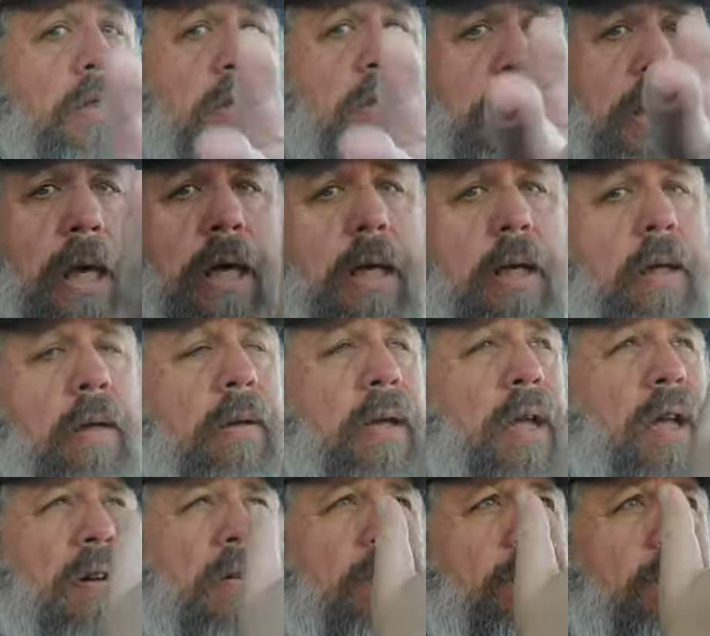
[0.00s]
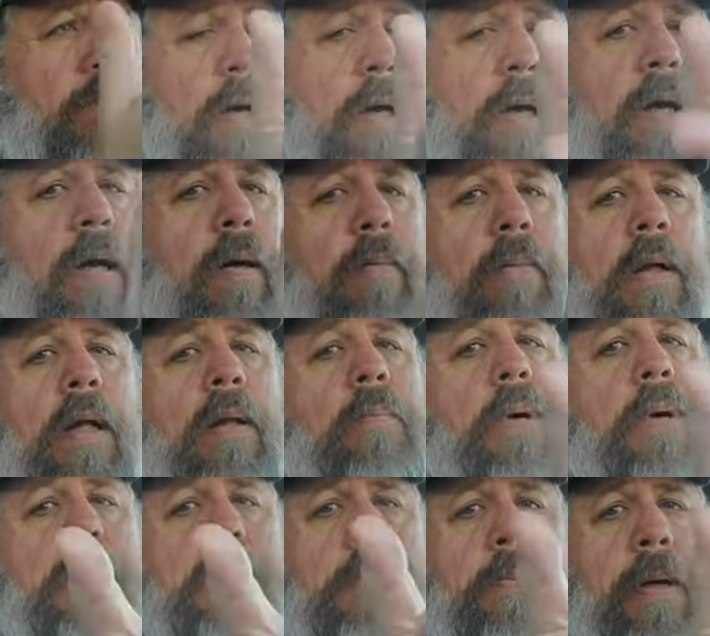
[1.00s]
skin, you know, a
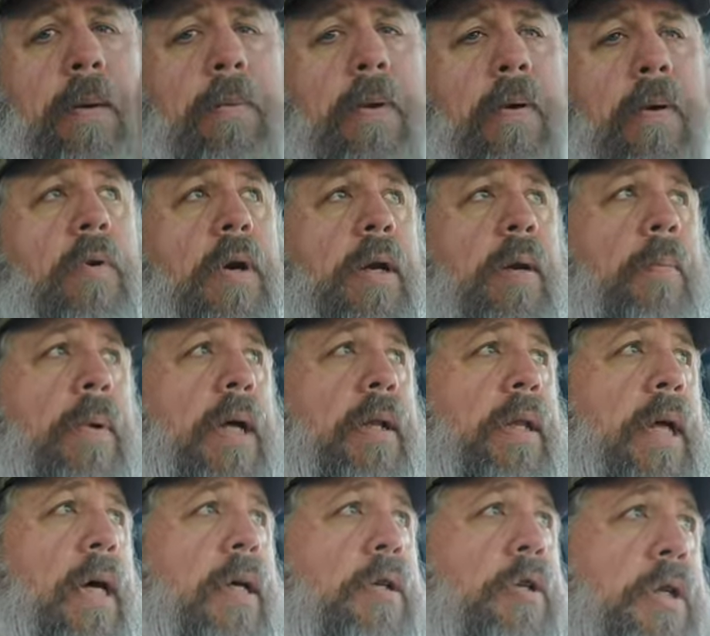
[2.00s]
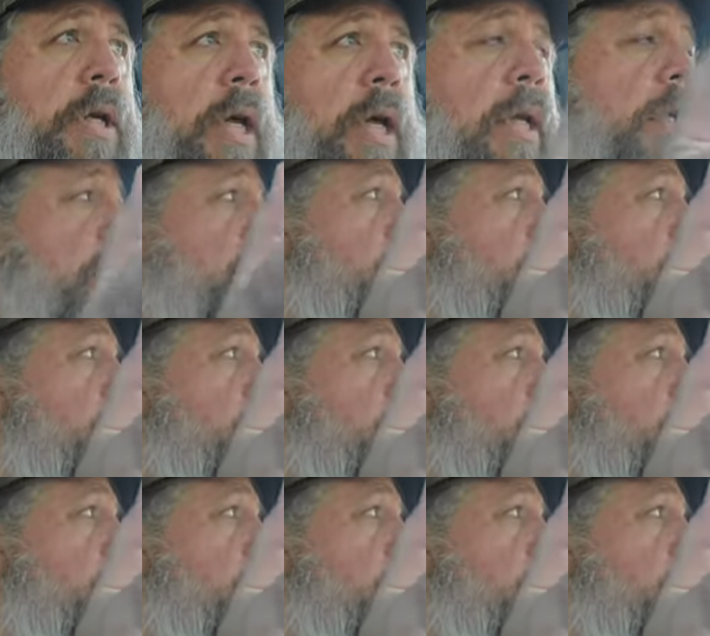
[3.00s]
bunch of people have written about that. Shedding